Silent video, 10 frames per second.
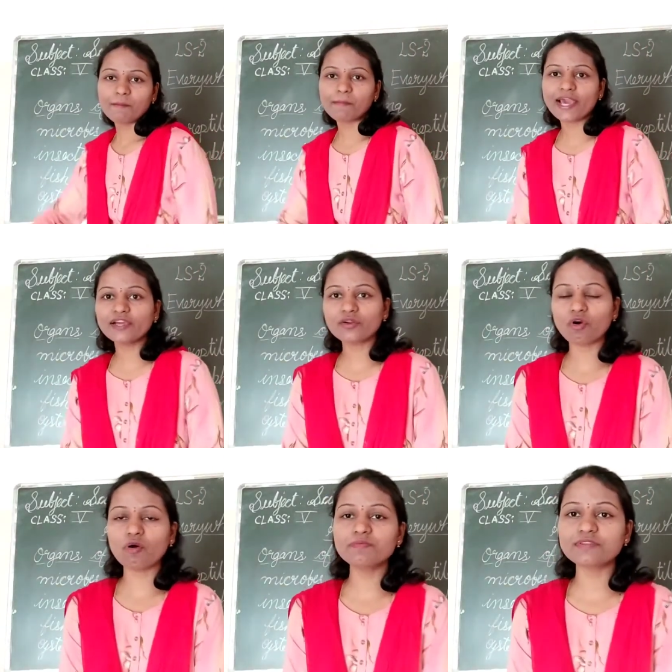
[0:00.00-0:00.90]

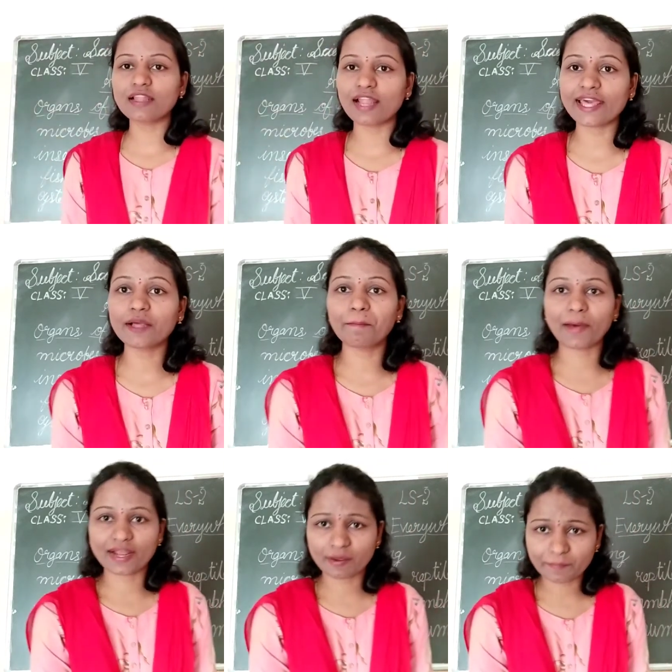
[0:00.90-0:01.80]
Microbes like
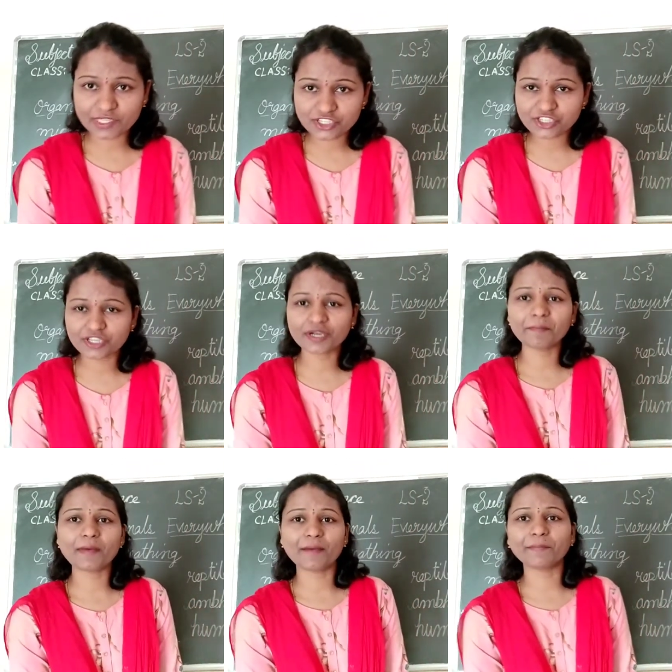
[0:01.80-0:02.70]

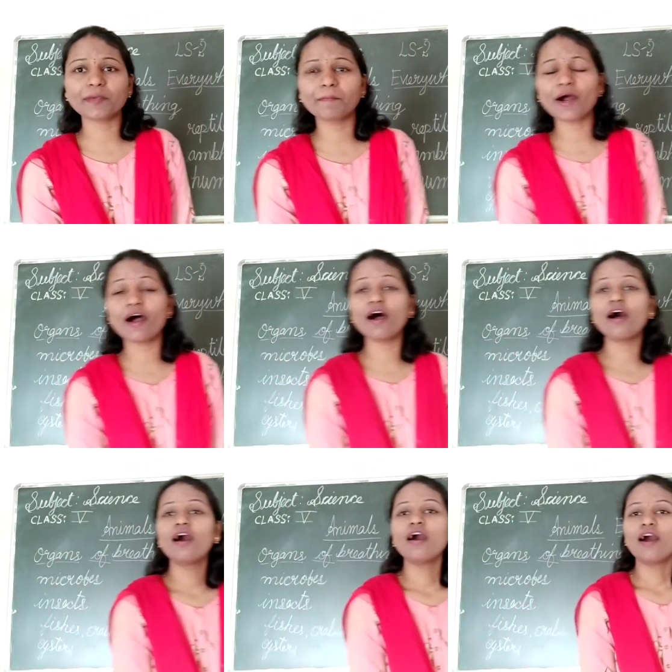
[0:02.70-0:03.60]
paramecium,
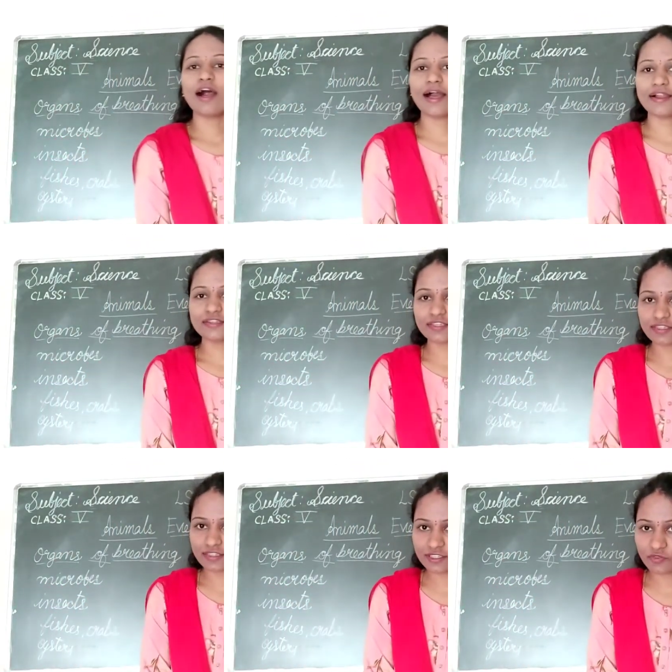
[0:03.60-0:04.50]
amoeba, and
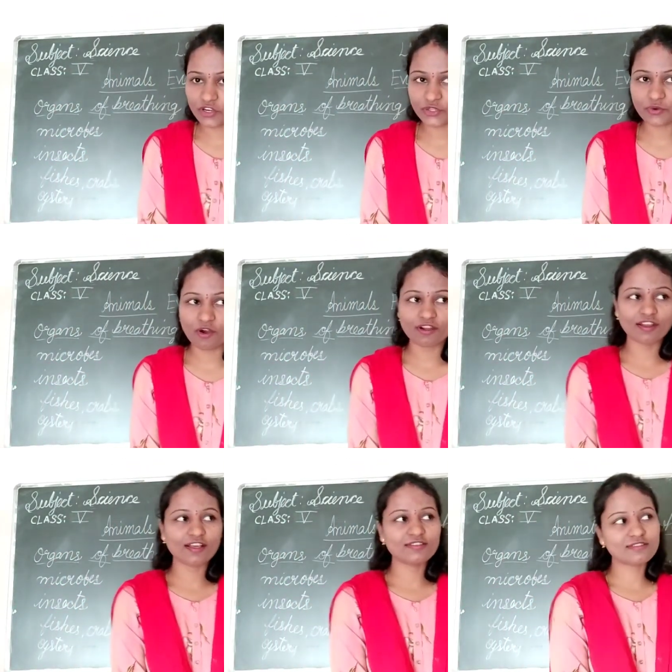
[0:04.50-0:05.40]
what you call
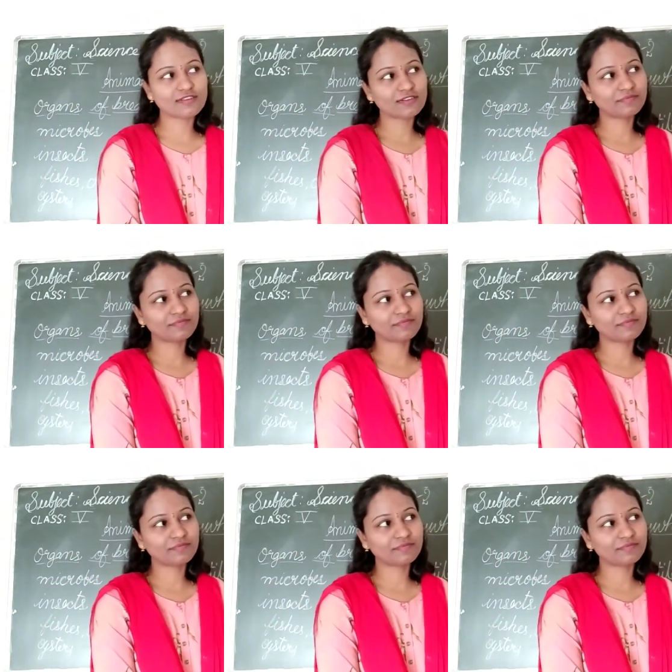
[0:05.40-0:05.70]
as